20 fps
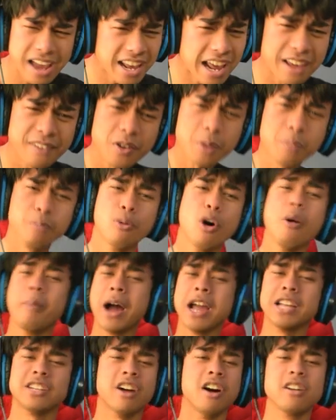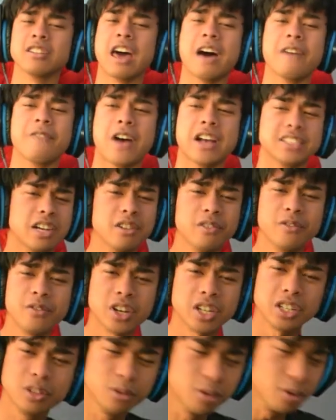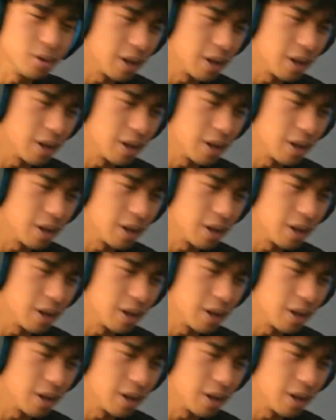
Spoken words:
can't even move my tongue that fast. How the fuck do you do